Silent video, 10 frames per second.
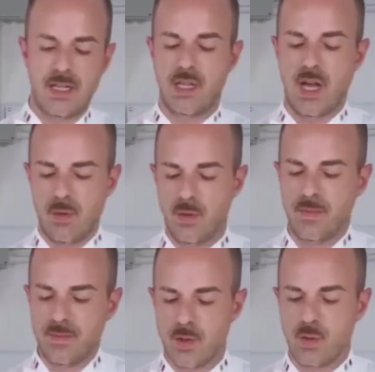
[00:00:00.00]

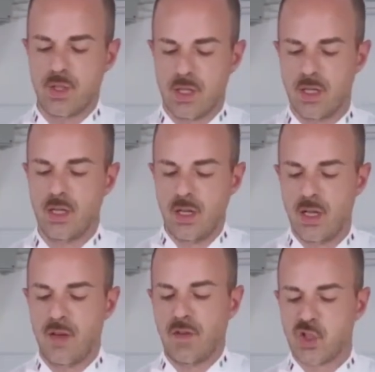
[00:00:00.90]
lifting
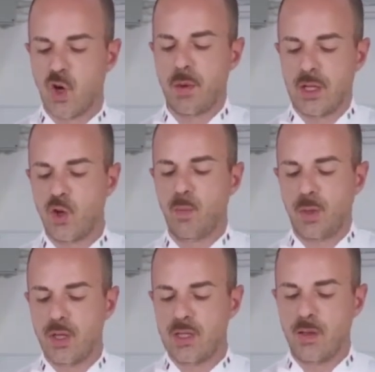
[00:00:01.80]
and
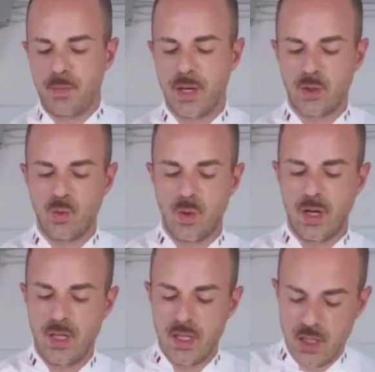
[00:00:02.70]
sauteing,
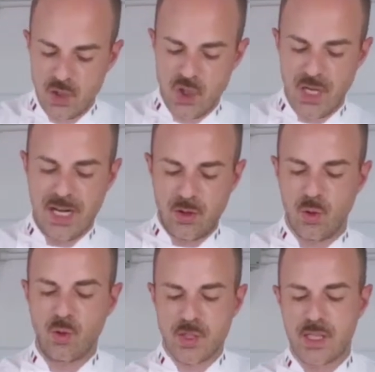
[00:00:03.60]

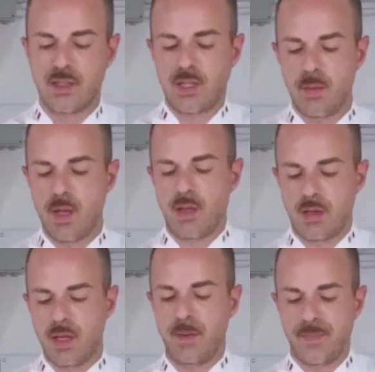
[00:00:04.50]
letting it take some
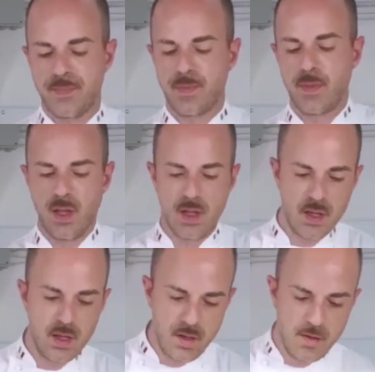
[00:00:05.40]
temperature,
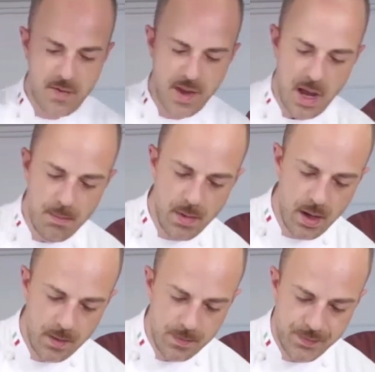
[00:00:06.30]
stirring
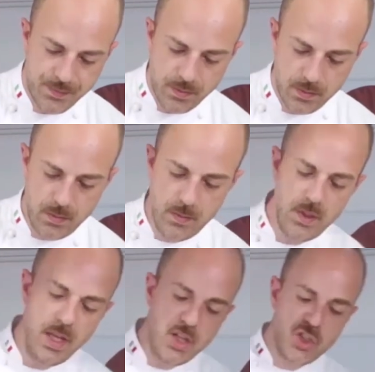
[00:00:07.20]
constantly,
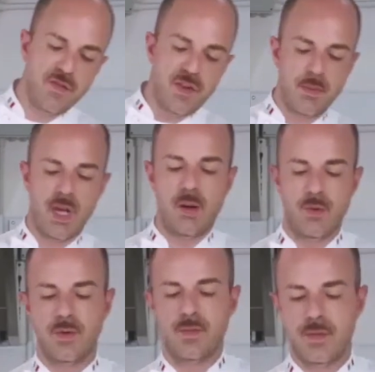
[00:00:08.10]

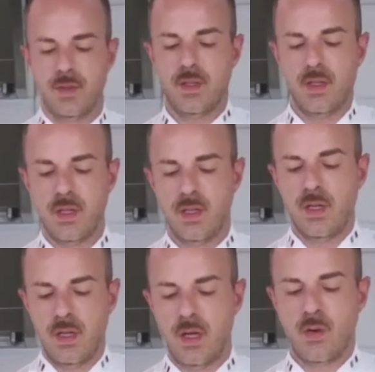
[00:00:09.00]
flame
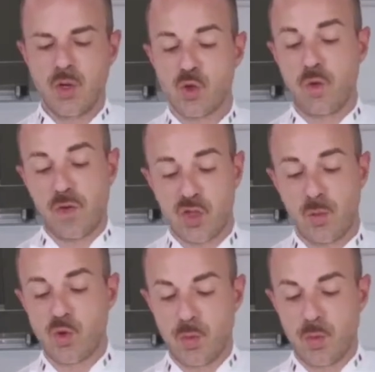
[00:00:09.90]
and stopping.